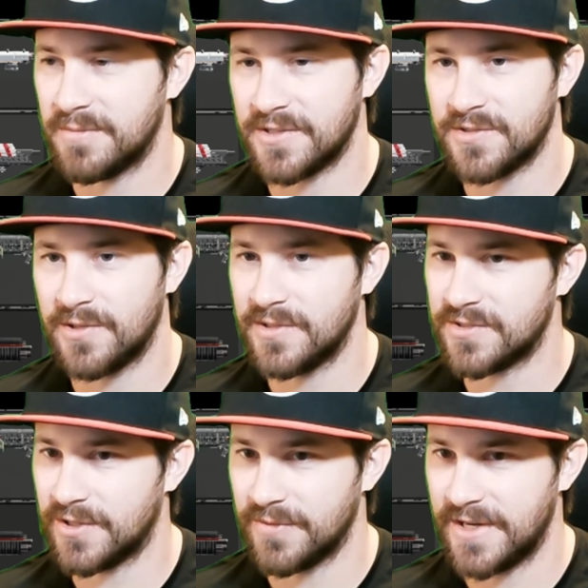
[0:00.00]
I'm going to slowly
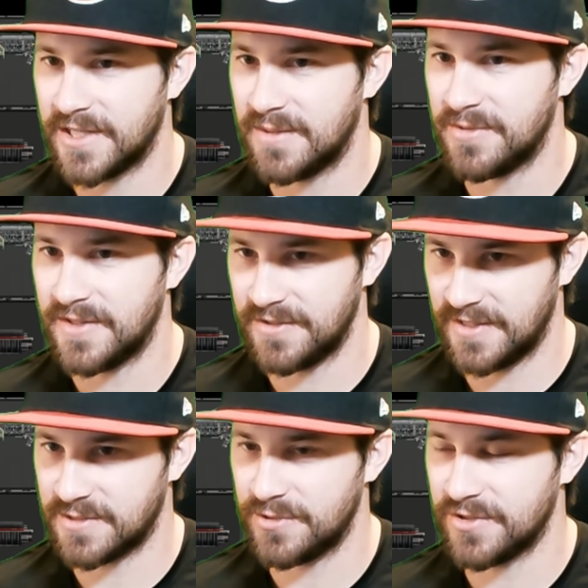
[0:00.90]
start ranking them,
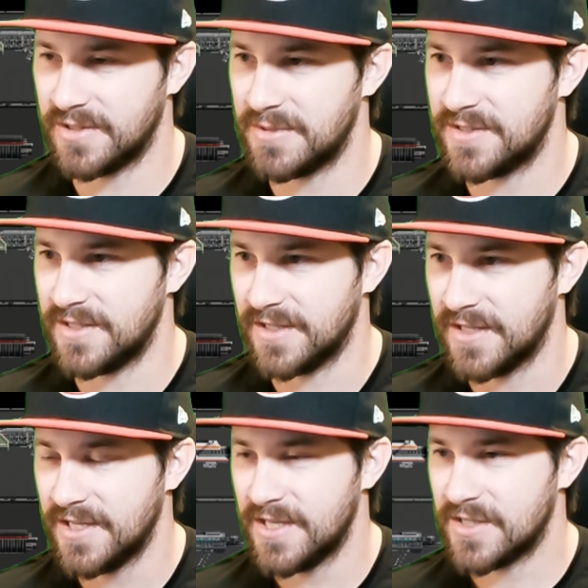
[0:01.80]
and that's what you're going to be seeing.
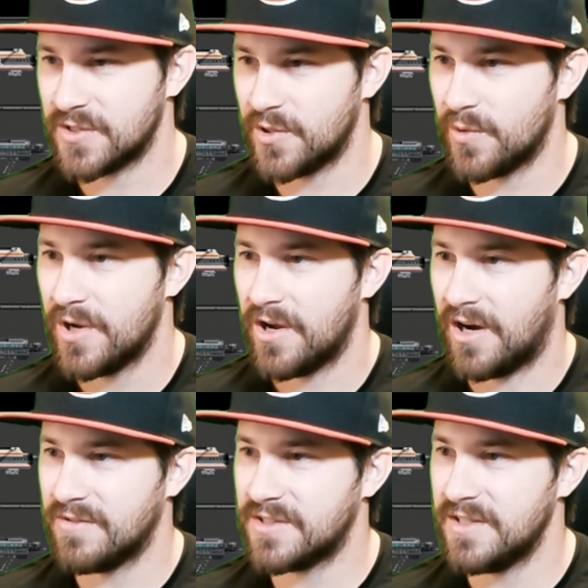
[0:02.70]
So
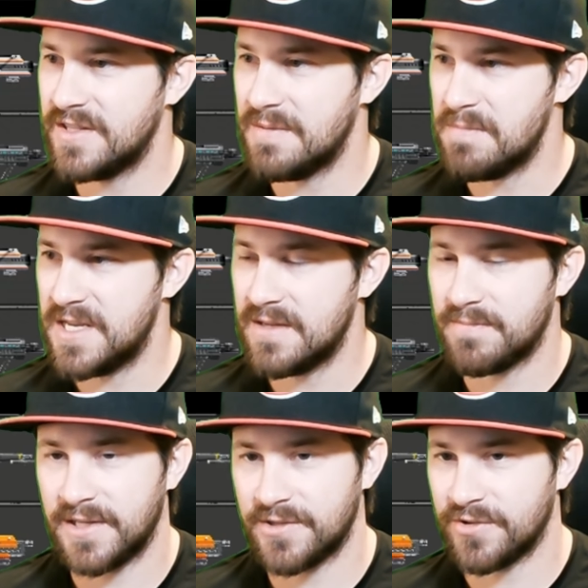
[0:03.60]
obviously the
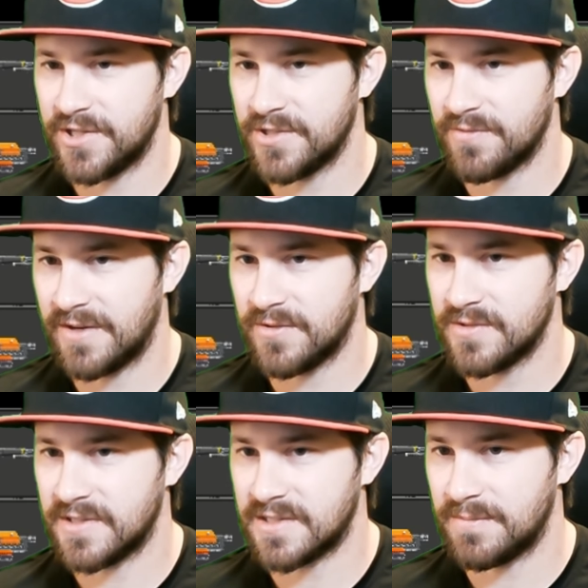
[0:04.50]
medium penetration
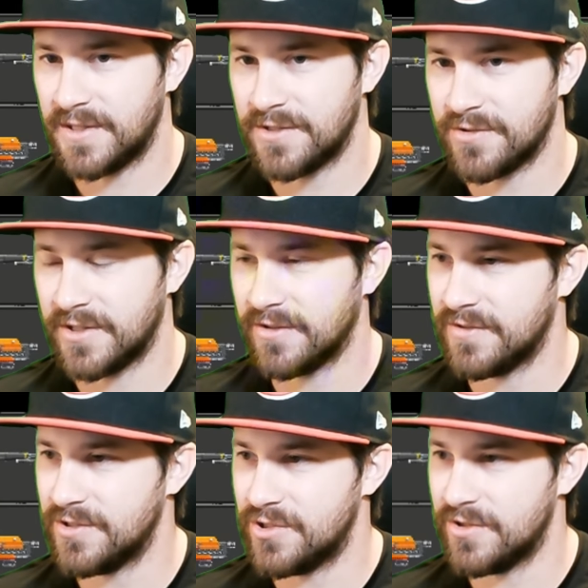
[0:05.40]
rifles, that's the penetrator
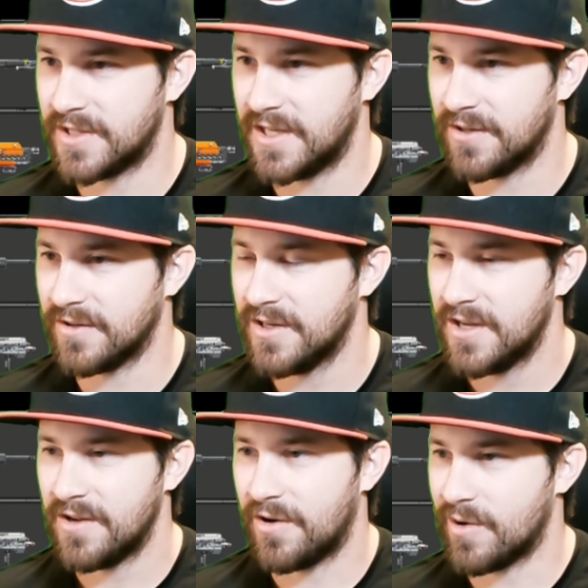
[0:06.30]
and the adjudicator,
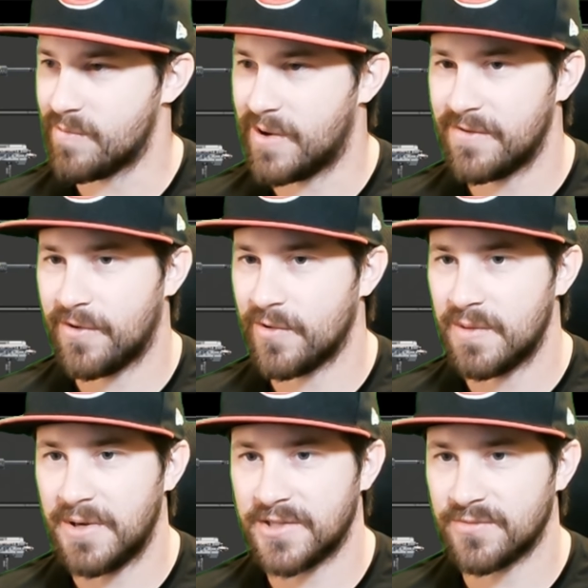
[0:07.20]
are by far
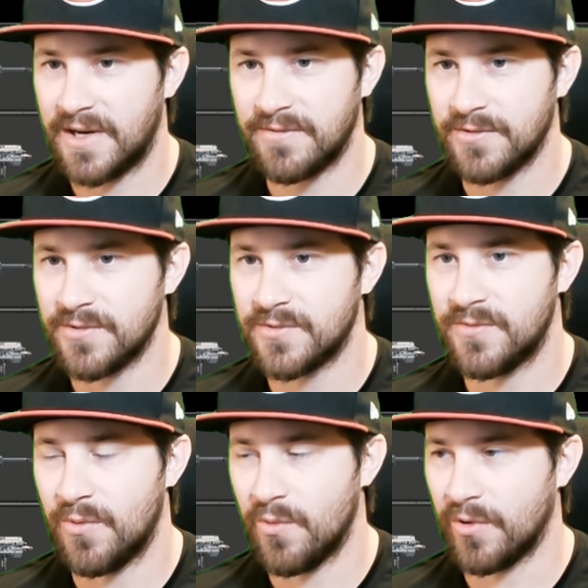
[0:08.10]
the best rifles
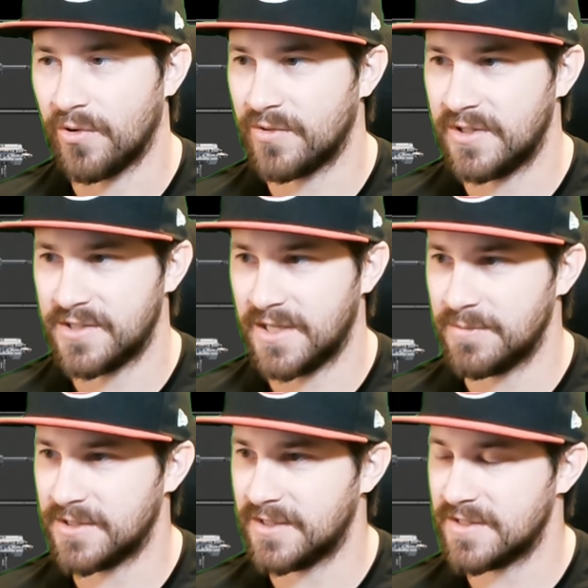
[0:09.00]
for the
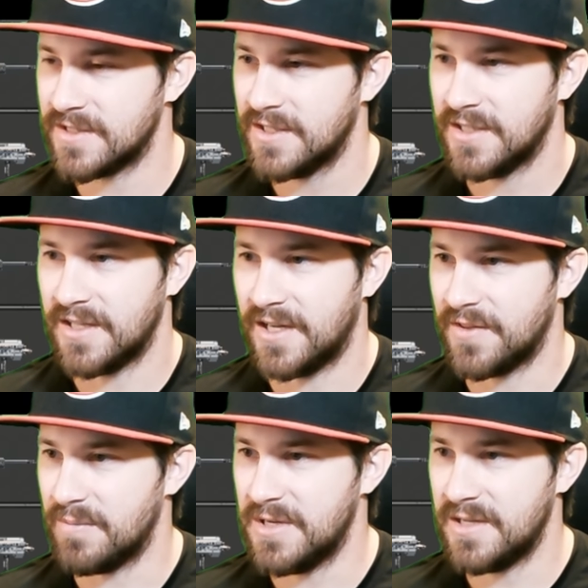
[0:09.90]
automatons.
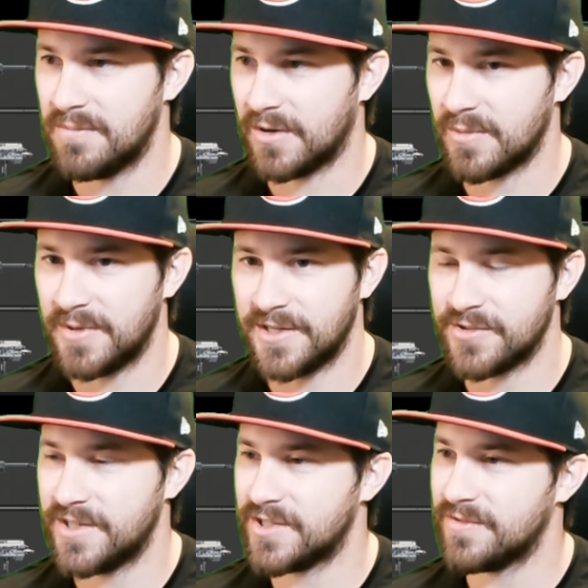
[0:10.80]
The medium armor
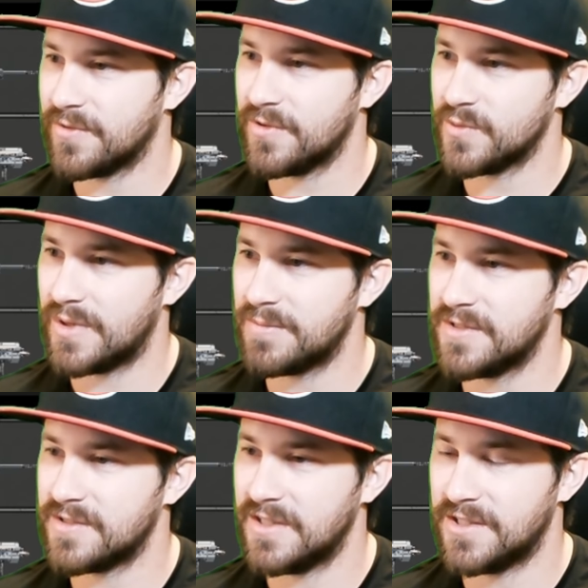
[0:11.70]
penetration for those
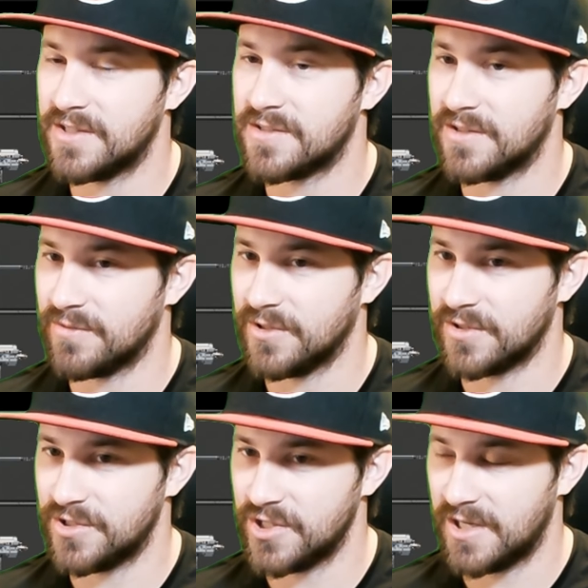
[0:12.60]
weapons, it does a
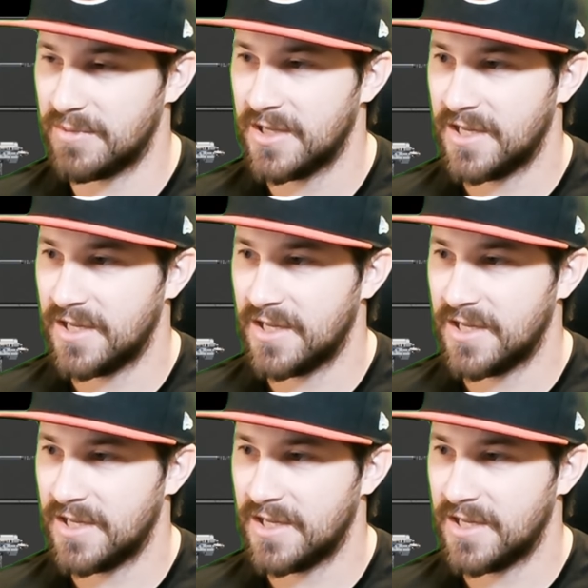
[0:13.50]
really good job.